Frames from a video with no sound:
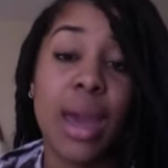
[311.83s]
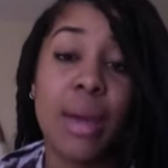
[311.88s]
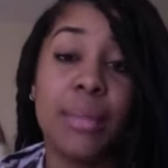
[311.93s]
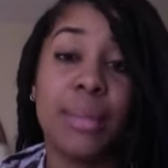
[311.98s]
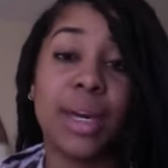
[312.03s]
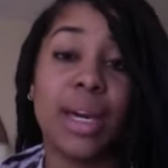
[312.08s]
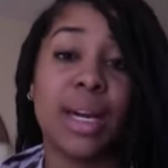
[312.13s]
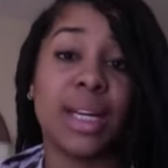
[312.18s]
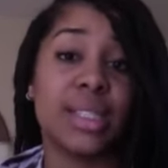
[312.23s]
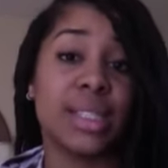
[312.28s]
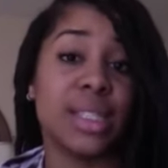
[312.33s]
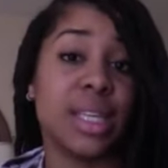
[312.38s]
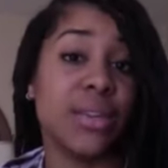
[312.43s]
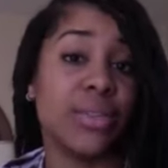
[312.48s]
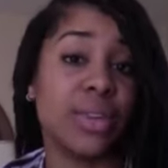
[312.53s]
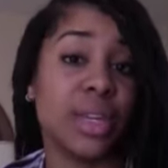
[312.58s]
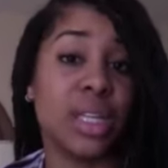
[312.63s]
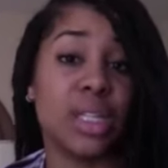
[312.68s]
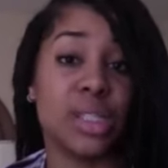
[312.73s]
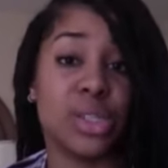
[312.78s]
because
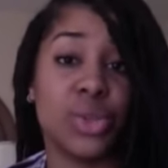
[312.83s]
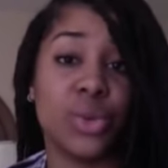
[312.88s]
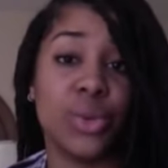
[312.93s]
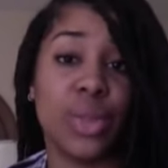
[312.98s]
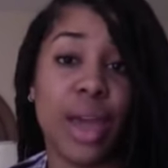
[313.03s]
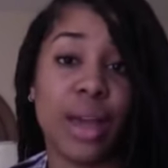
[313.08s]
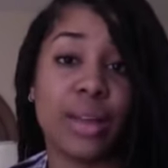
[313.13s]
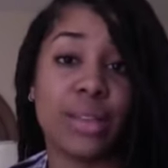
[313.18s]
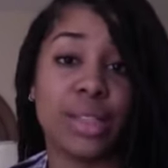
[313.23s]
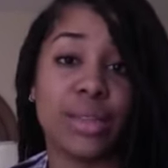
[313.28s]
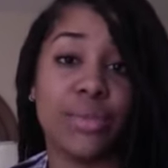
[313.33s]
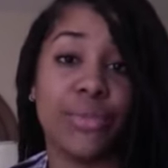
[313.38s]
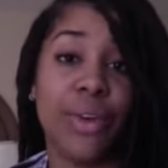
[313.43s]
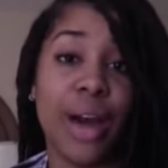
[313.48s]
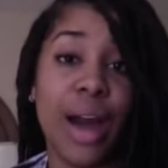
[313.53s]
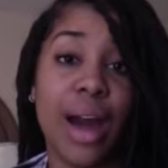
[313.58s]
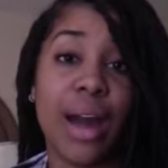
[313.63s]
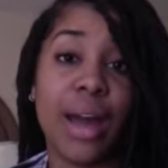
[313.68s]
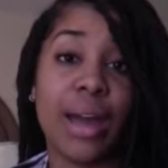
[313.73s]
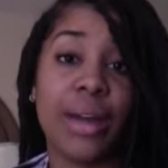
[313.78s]
even in
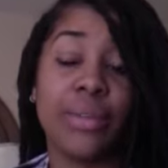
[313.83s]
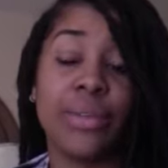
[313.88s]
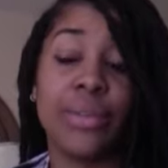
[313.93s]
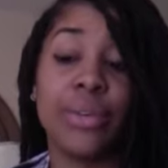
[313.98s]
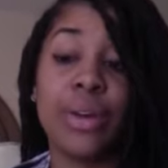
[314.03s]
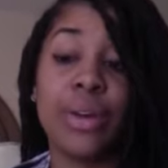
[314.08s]
2005,